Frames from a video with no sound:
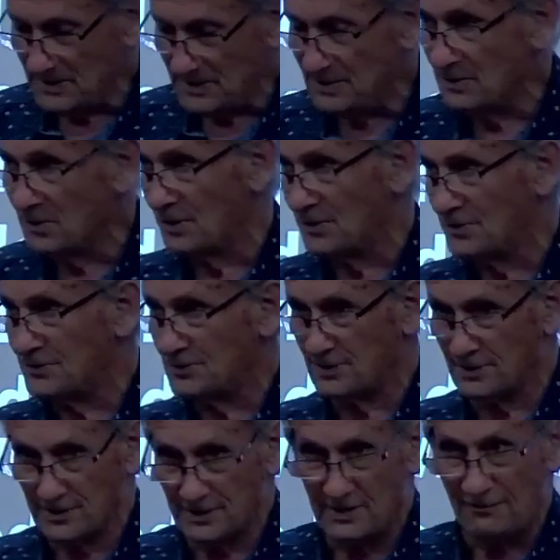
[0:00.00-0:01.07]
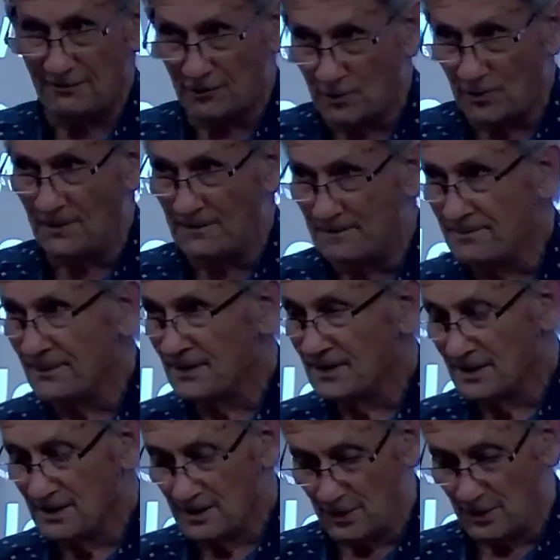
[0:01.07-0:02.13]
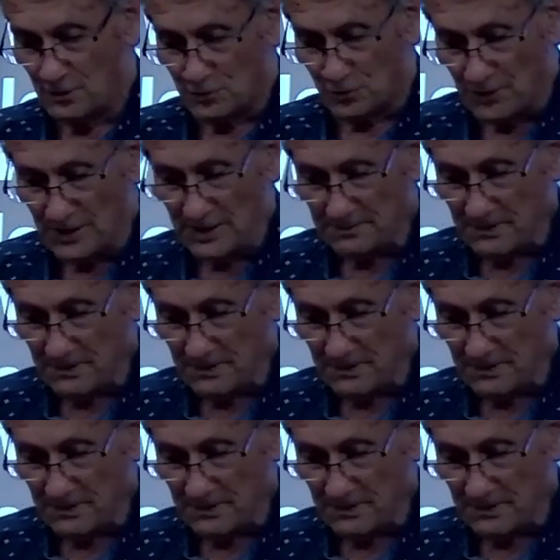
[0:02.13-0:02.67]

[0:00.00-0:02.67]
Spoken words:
not to leave you. Entreat